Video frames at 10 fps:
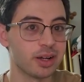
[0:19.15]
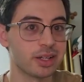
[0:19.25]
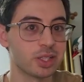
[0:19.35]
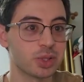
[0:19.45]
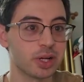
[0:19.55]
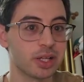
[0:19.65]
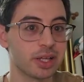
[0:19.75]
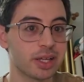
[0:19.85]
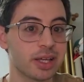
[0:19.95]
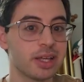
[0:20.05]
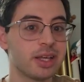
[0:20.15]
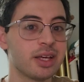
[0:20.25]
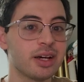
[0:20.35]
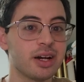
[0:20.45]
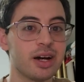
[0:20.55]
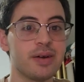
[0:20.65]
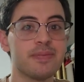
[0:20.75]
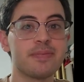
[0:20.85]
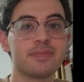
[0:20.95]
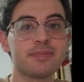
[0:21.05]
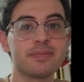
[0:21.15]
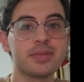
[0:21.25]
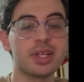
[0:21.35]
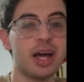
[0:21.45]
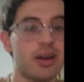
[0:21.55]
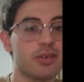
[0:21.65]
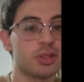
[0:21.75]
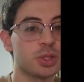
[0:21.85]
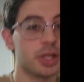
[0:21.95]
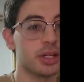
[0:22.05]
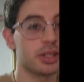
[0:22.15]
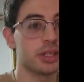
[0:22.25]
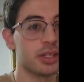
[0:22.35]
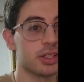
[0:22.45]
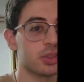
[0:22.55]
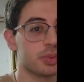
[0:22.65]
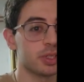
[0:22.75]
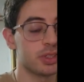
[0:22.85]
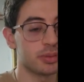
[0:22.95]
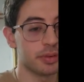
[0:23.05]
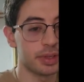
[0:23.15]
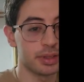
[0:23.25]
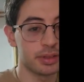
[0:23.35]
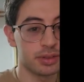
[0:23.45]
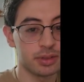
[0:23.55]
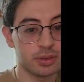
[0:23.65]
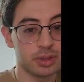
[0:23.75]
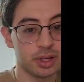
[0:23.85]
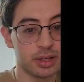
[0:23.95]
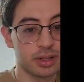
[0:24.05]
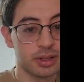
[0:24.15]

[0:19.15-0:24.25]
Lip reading: And try to like um I don't know, try to explain some of it. Hold on.